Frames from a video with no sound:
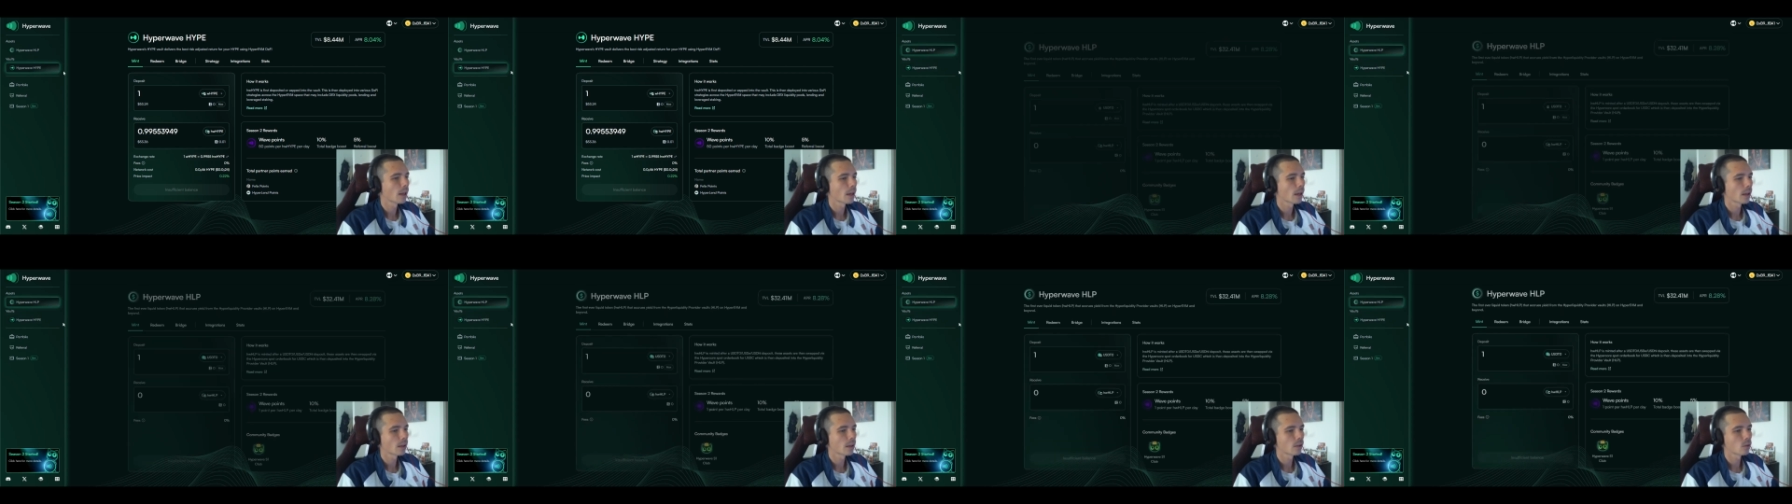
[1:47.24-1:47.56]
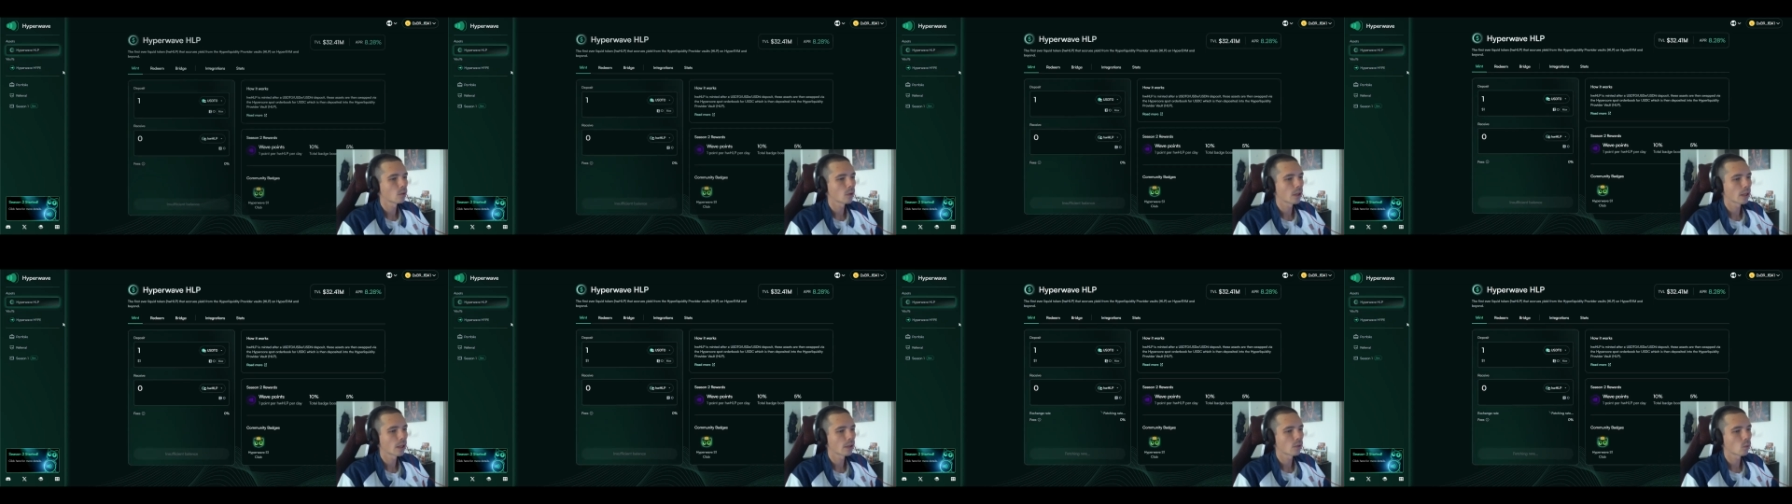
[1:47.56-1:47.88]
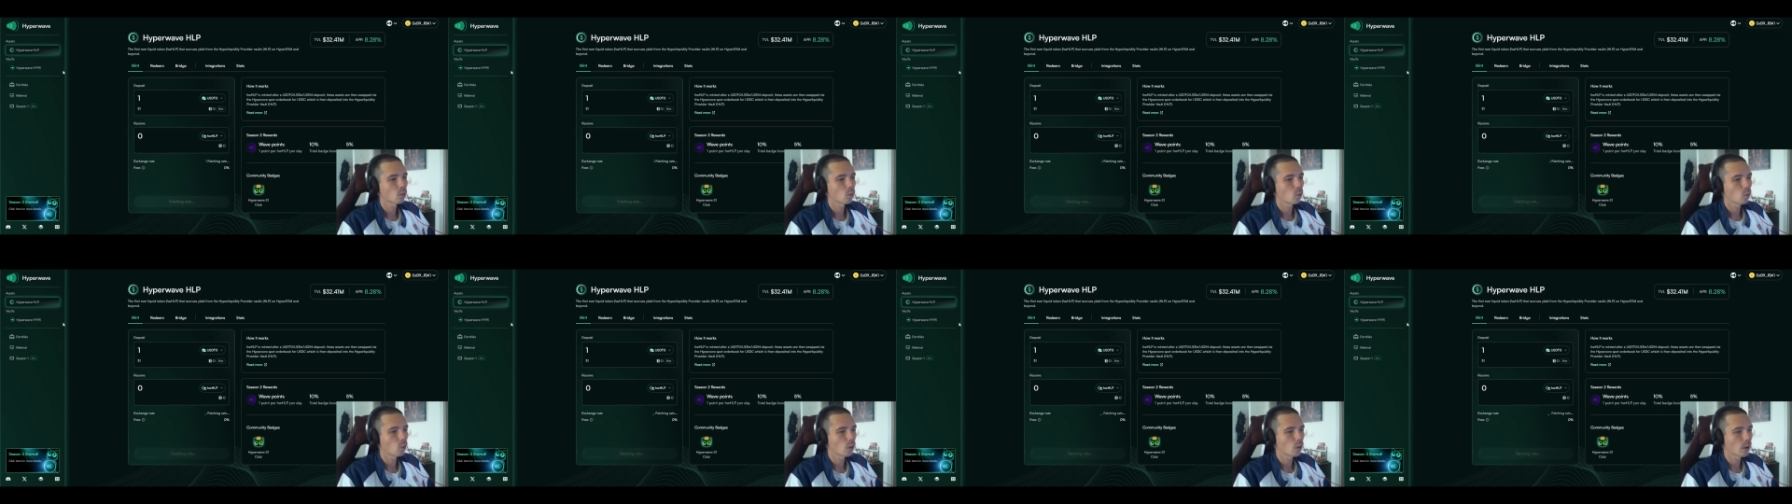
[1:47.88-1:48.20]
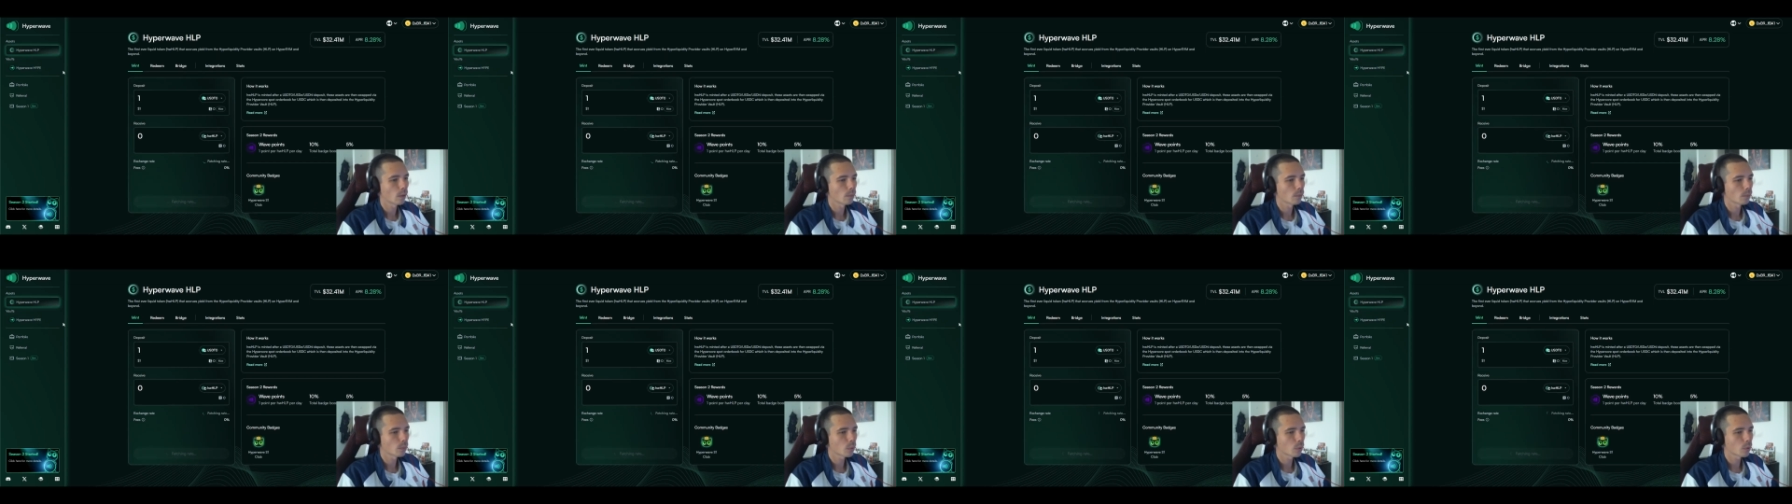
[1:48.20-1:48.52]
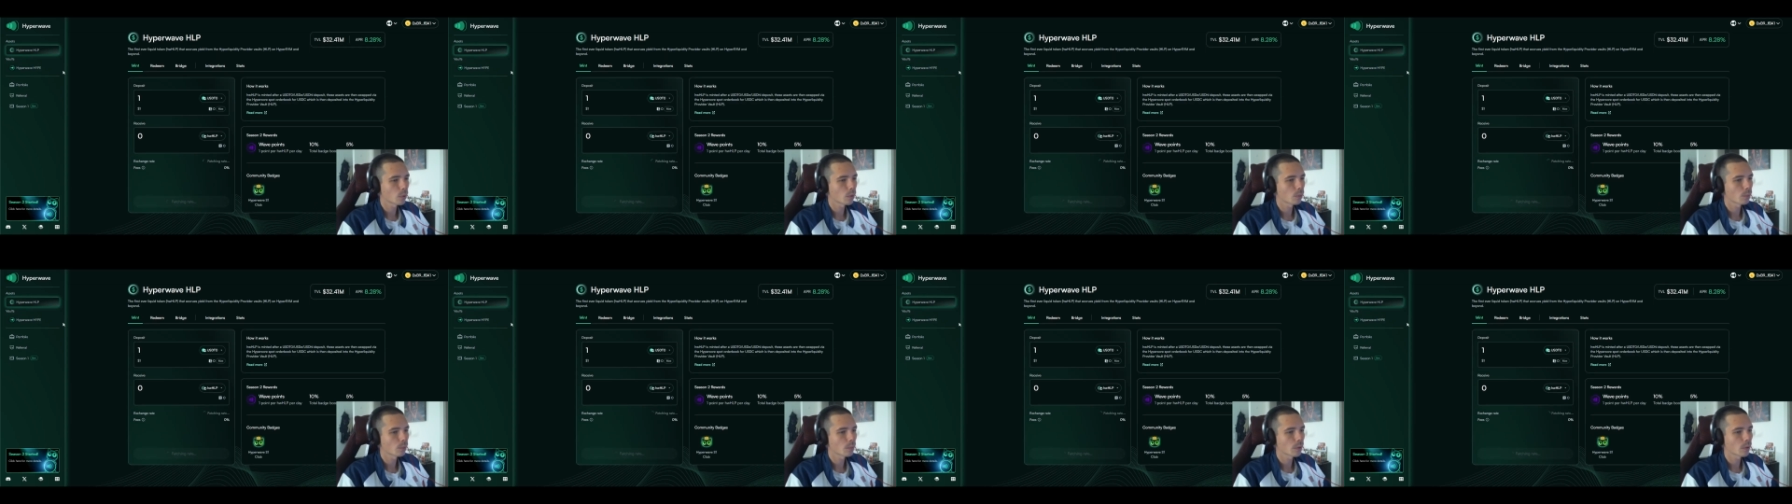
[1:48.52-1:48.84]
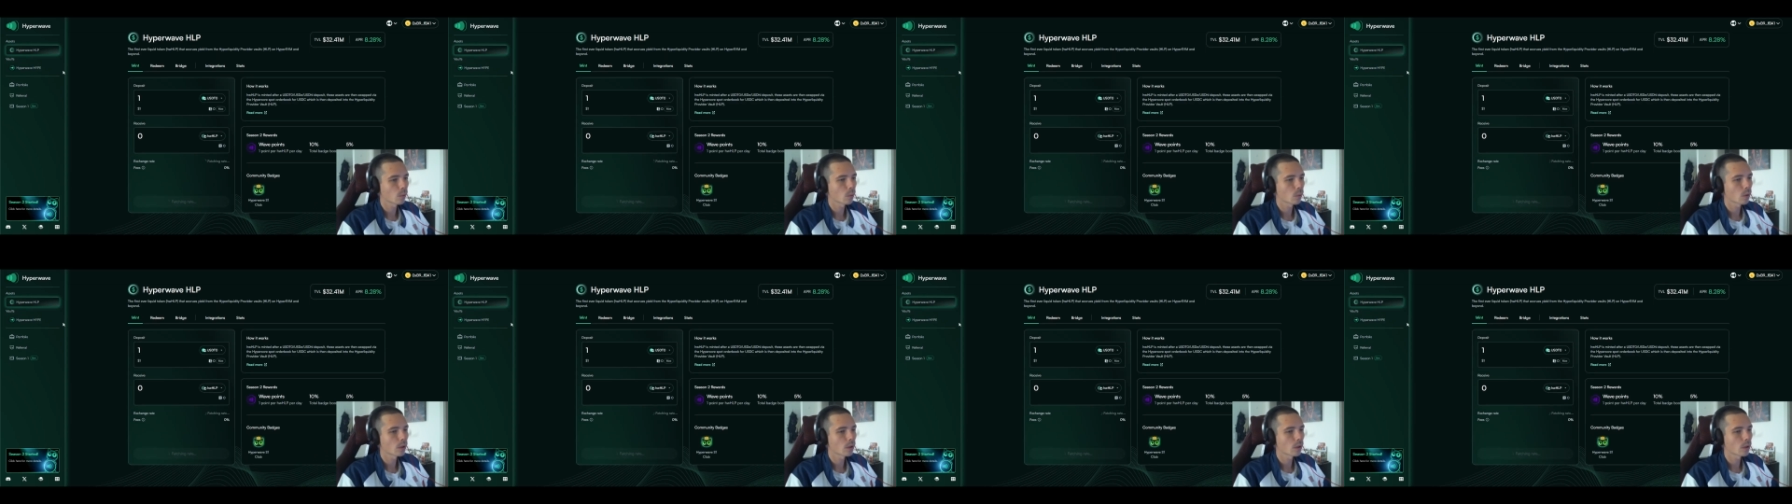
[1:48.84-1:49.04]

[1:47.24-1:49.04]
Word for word: And you get one point per